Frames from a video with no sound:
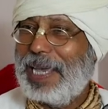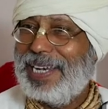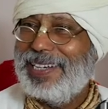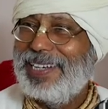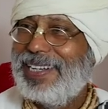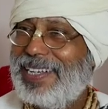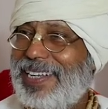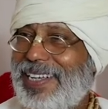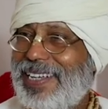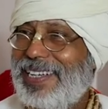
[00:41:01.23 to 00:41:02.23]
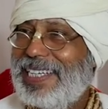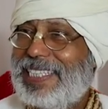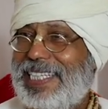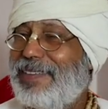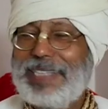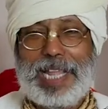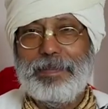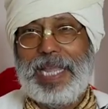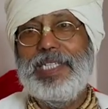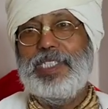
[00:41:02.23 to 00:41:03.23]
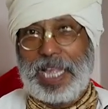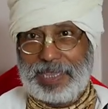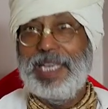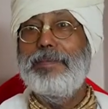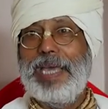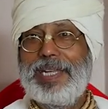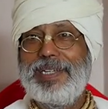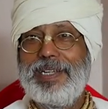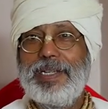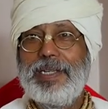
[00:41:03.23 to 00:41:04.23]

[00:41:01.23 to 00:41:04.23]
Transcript: man. It seems that man is sattvic man.